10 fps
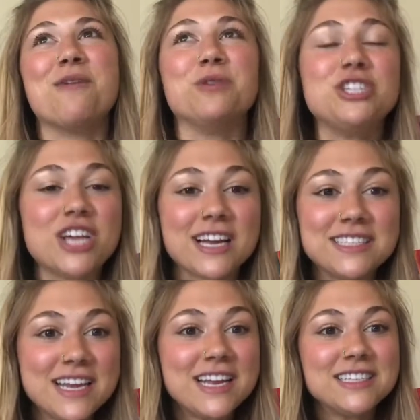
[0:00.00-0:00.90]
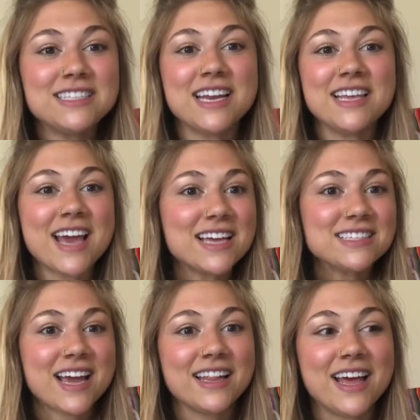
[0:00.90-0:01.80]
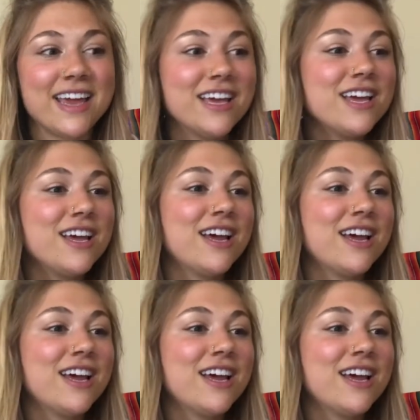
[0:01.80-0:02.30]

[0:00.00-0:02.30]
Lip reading: We checked in and said, yes, I like